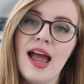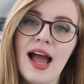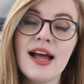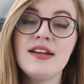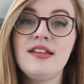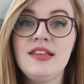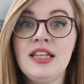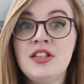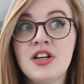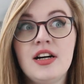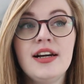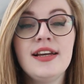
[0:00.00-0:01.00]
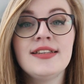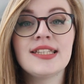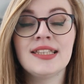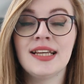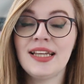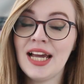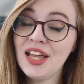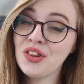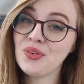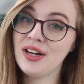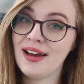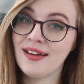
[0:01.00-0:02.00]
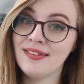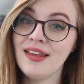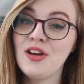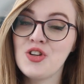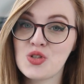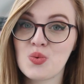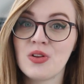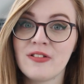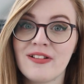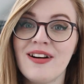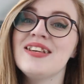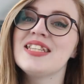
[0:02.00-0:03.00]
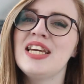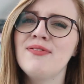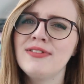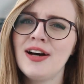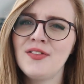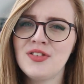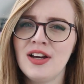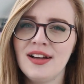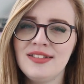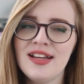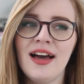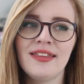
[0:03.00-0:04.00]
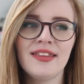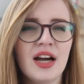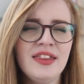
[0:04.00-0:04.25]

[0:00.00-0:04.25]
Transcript: and the ties that Catherine has to Wuthering Heights even after her death,